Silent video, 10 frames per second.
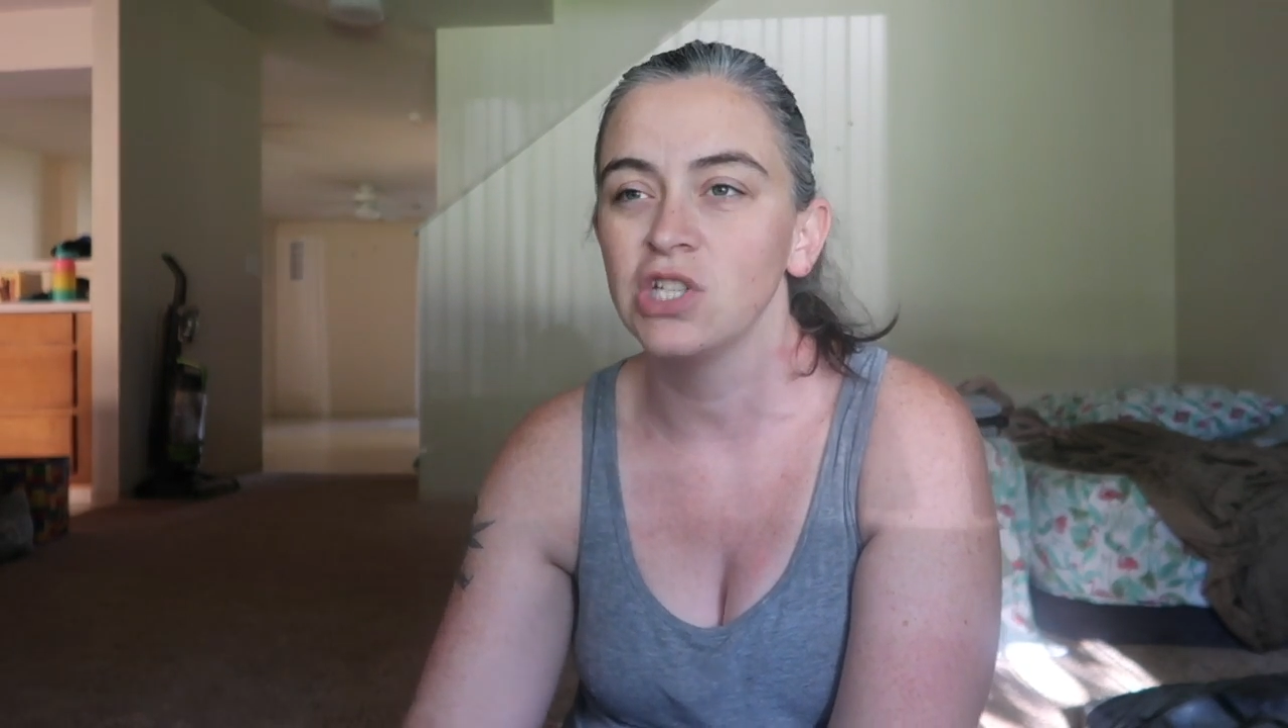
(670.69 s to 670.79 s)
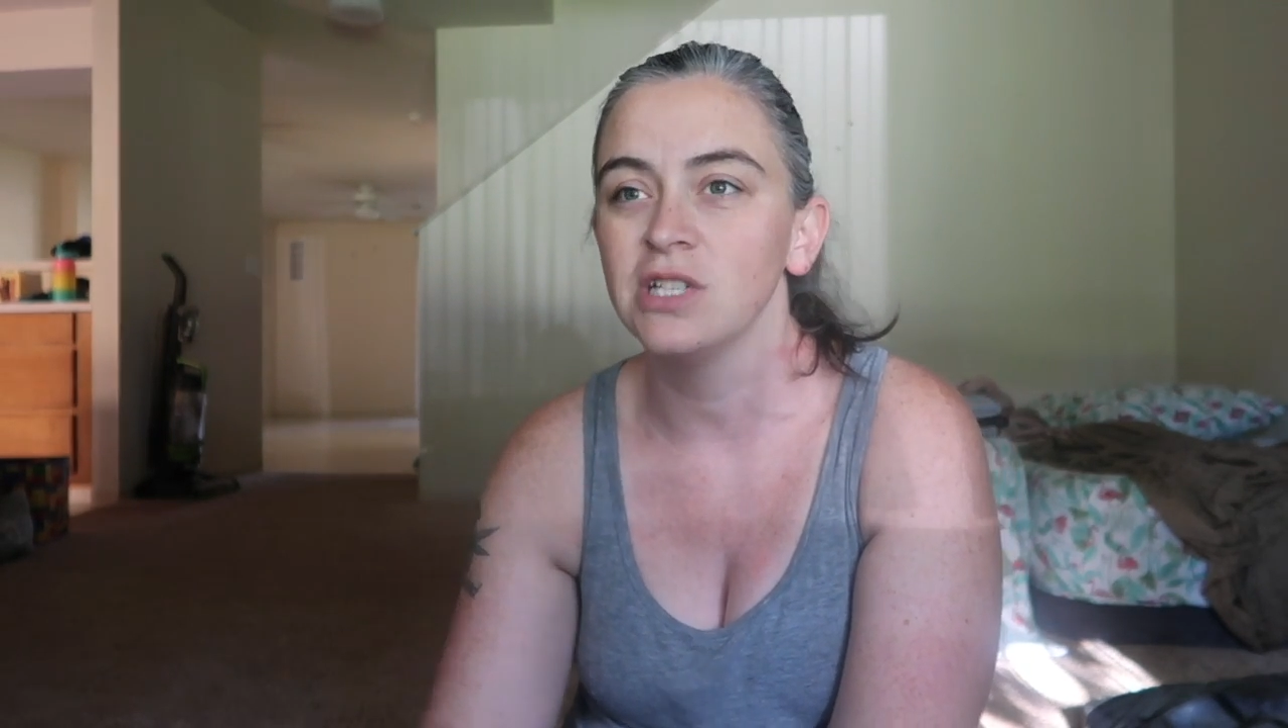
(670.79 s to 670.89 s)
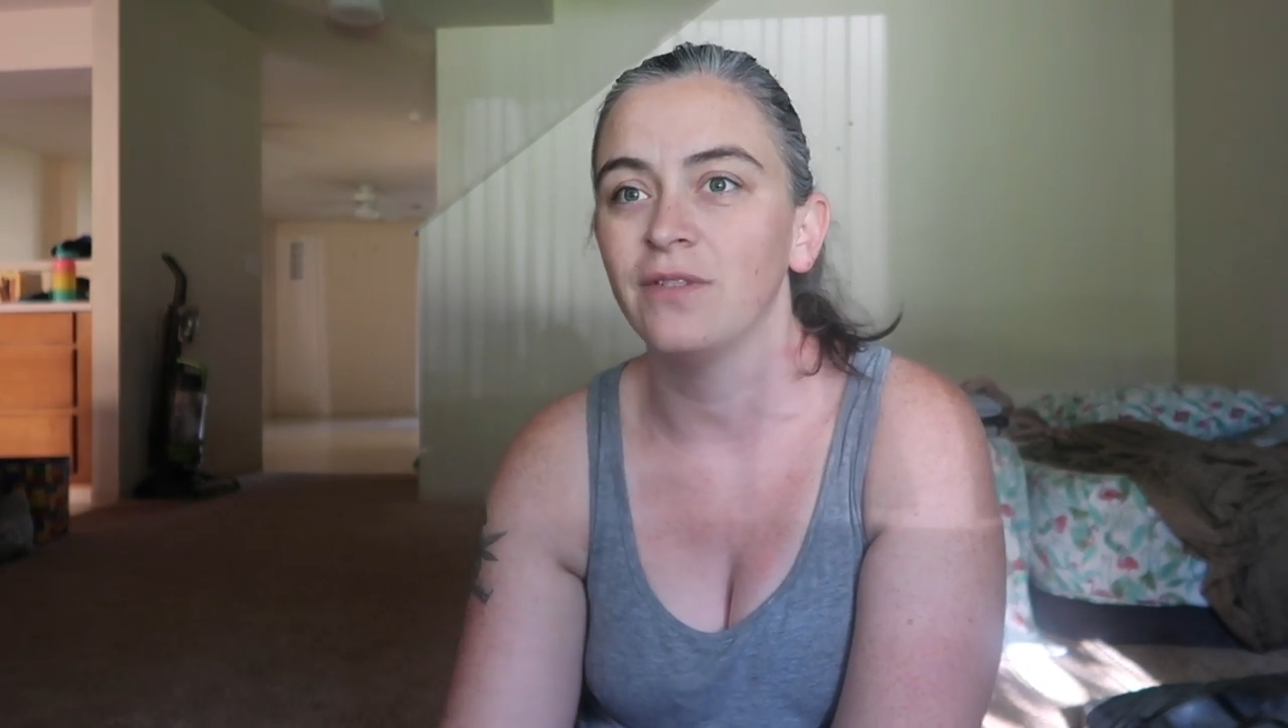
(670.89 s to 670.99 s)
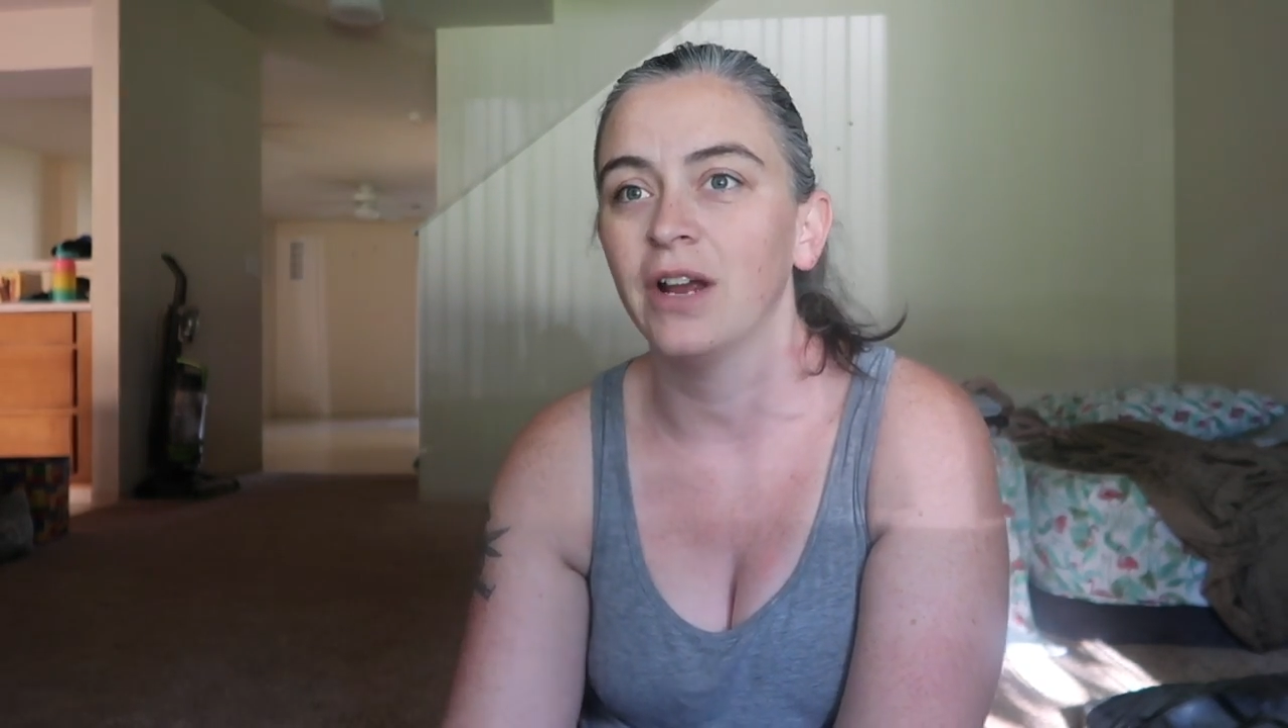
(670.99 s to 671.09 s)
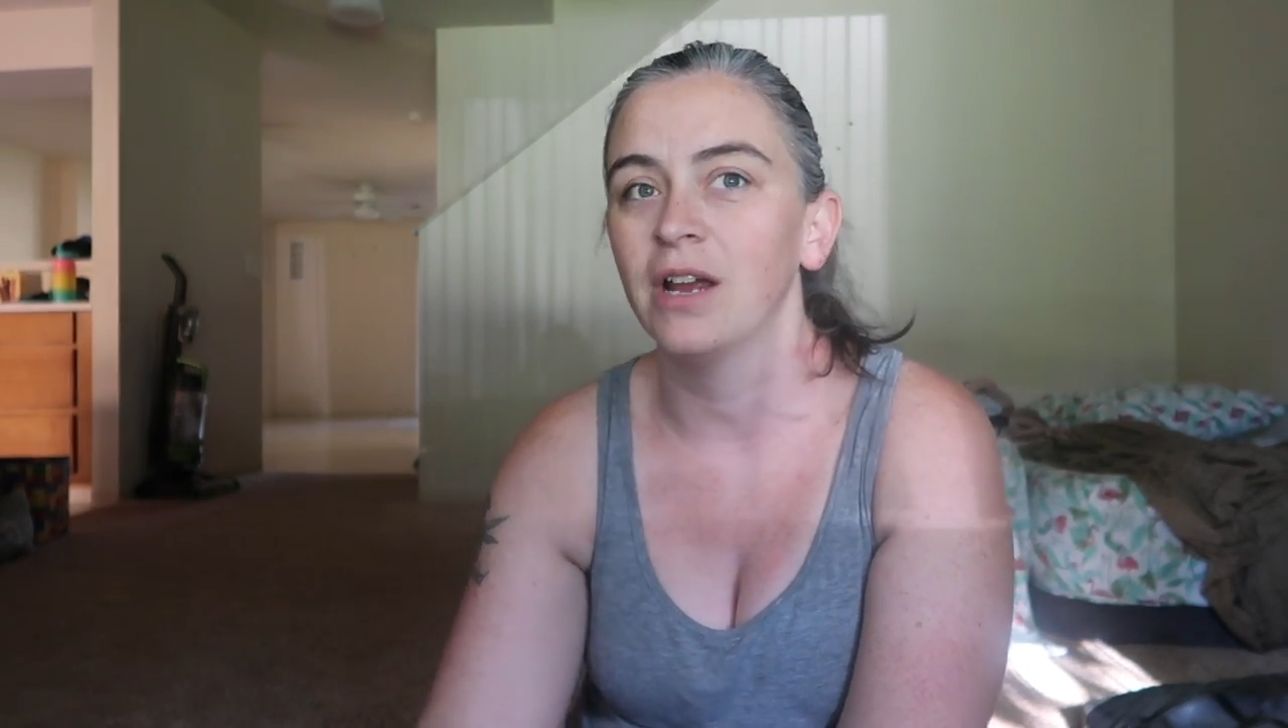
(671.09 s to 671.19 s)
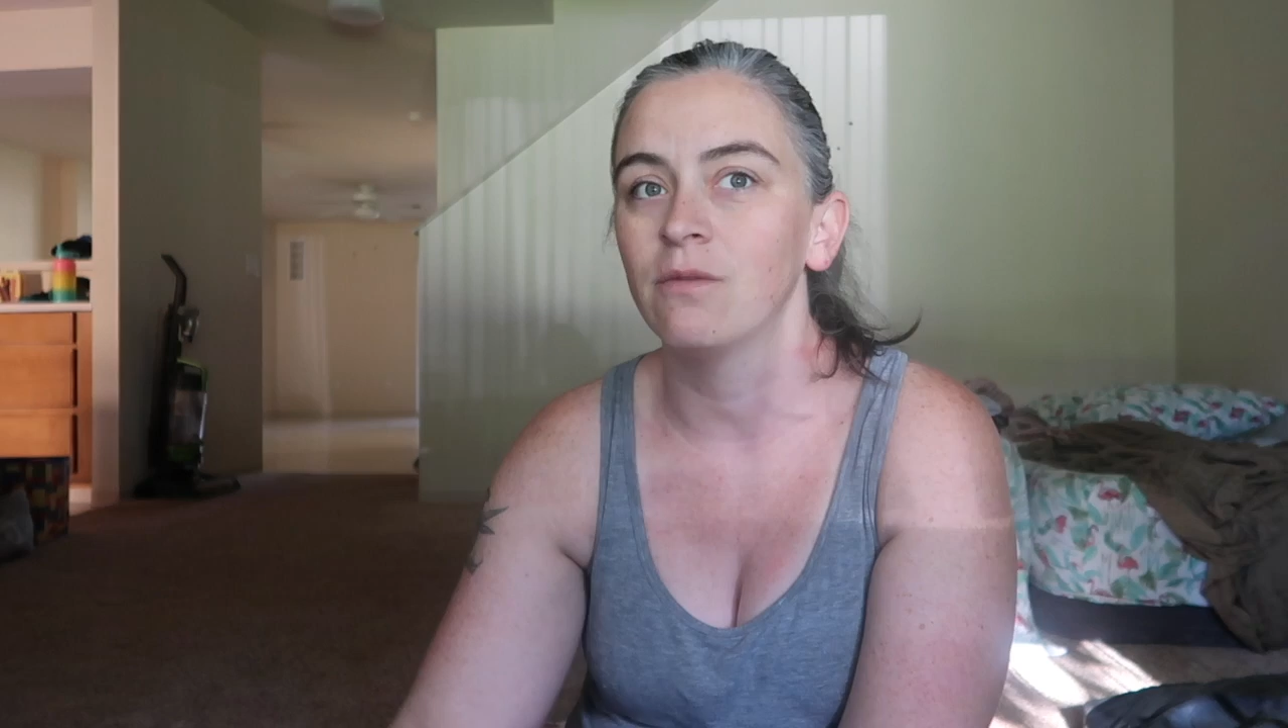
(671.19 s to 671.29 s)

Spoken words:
she's very